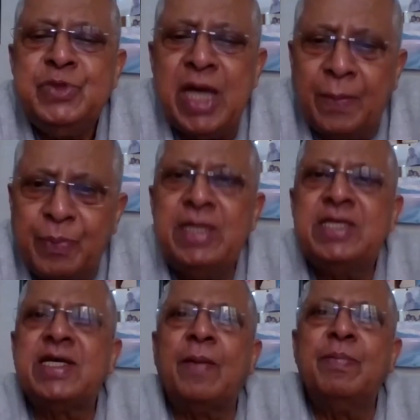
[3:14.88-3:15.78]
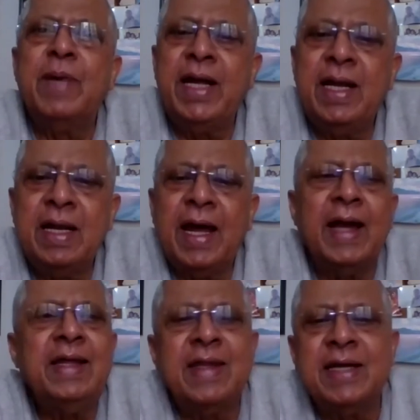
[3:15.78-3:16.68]
Japanese submarine.
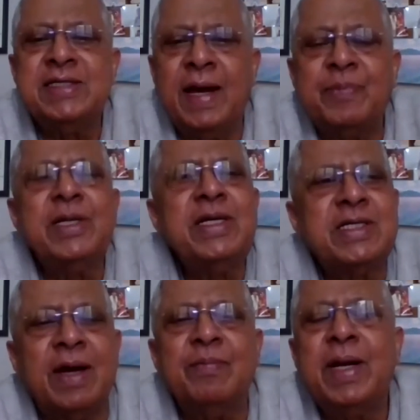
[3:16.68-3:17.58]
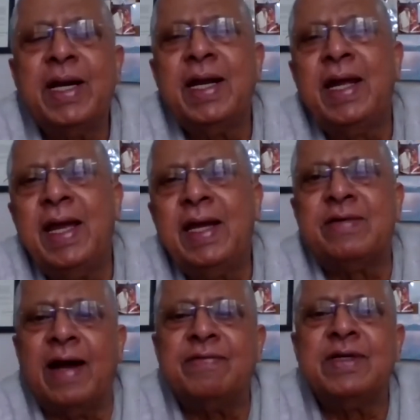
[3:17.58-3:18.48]
And in that Japanese submarine, he
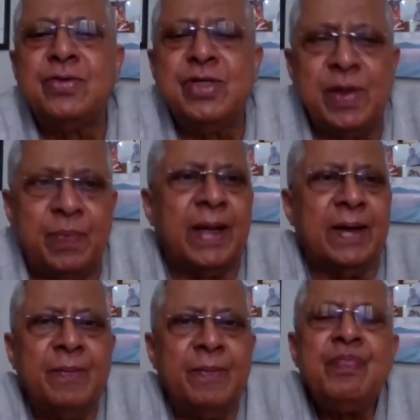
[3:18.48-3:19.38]
traveled to Japan.